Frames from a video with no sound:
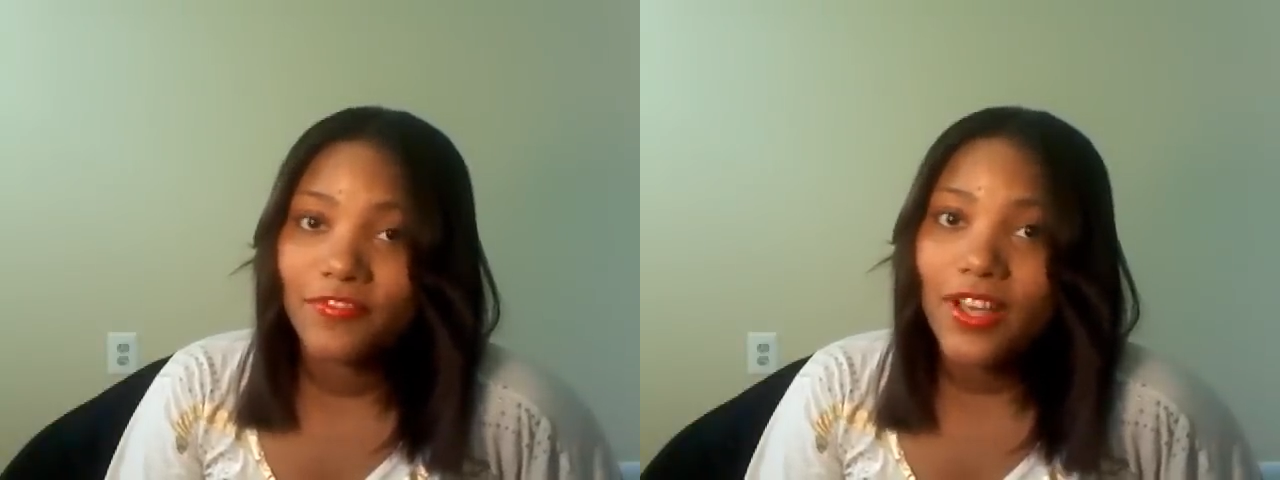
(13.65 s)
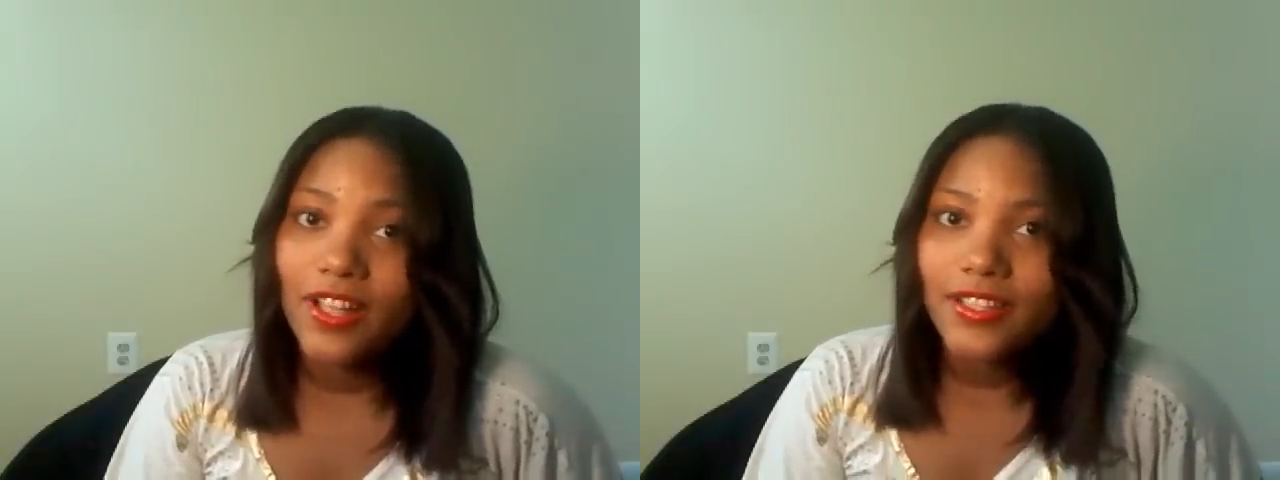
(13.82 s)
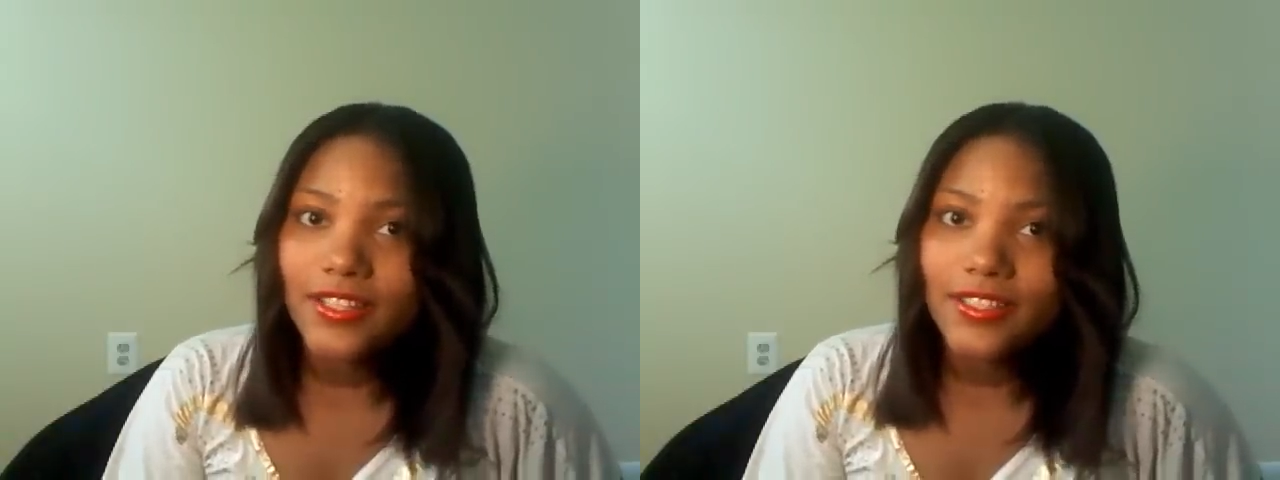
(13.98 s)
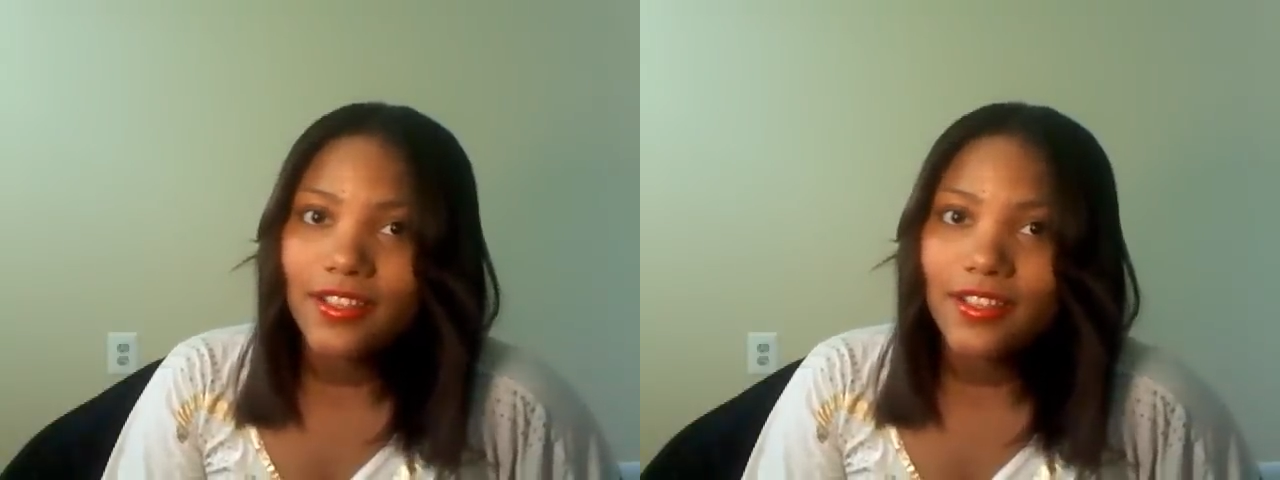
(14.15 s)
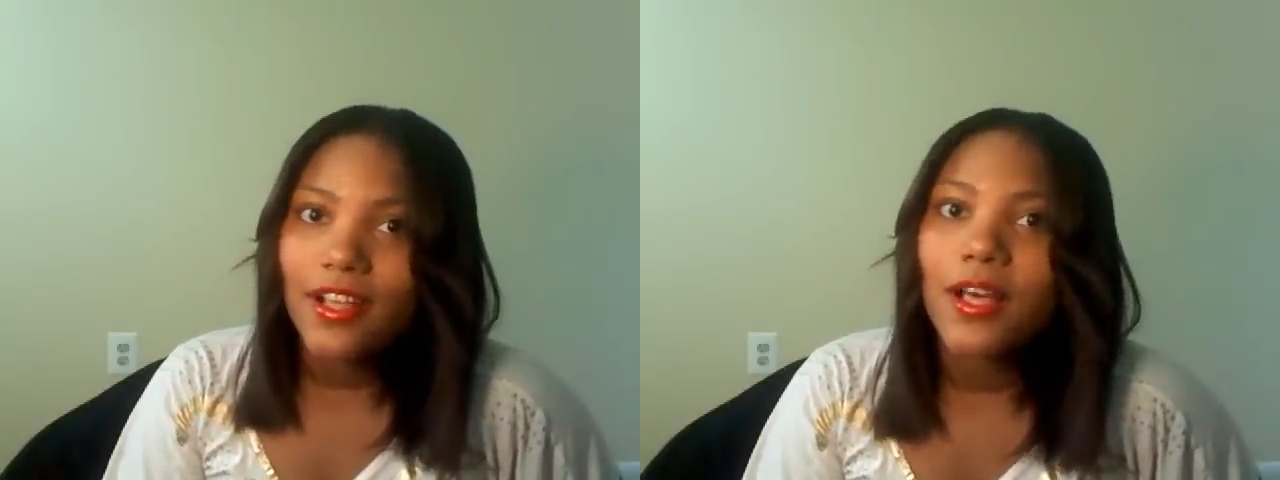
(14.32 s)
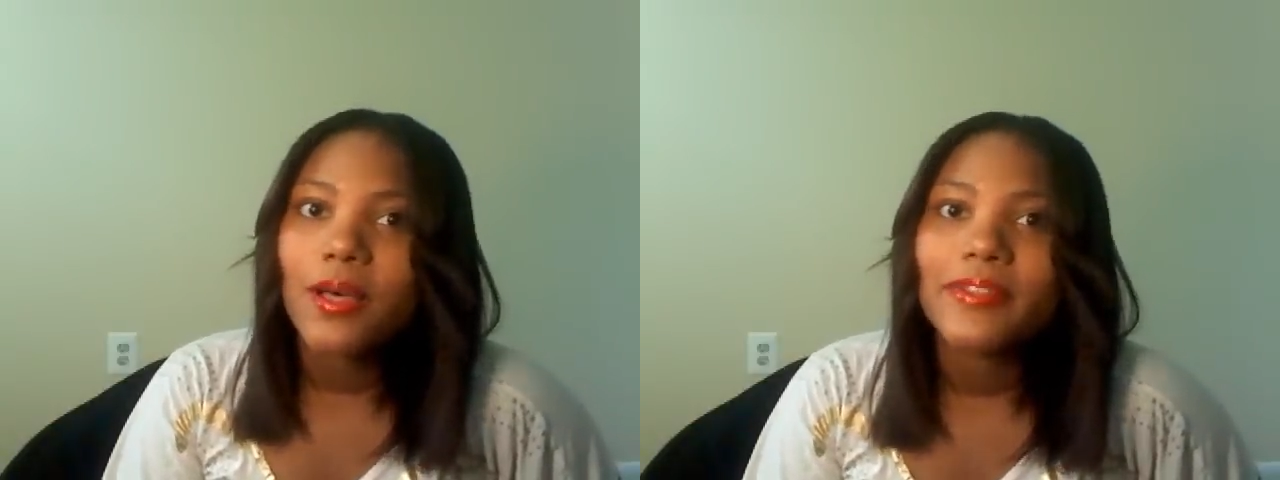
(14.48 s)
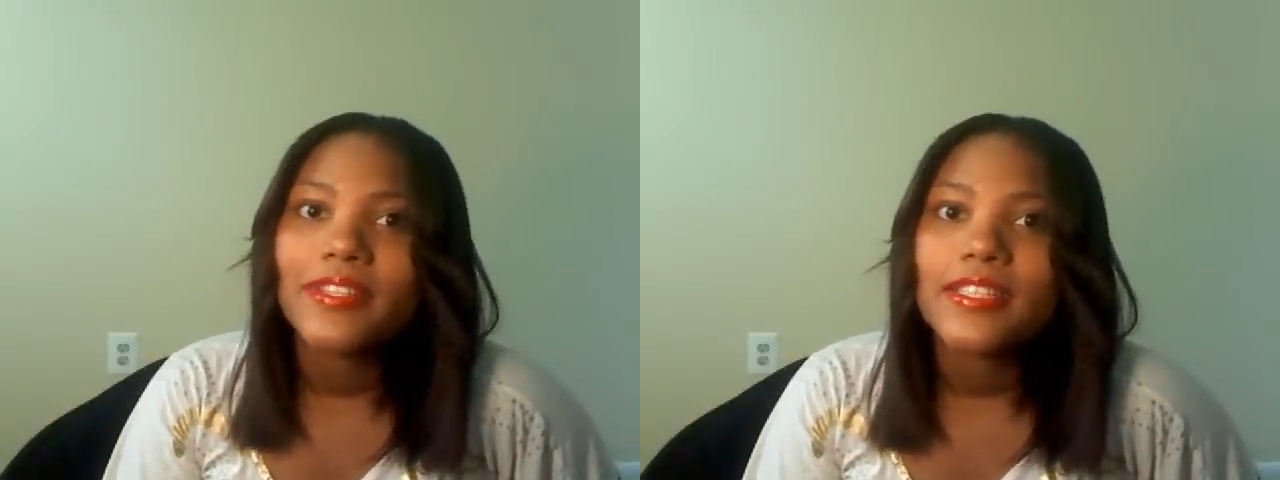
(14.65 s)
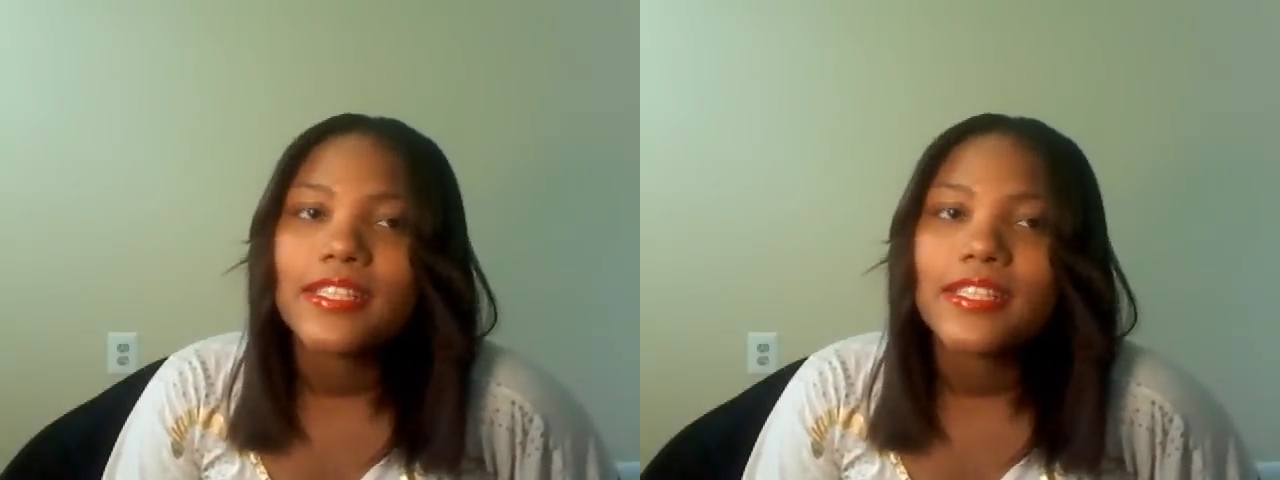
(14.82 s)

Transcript: Folica.com is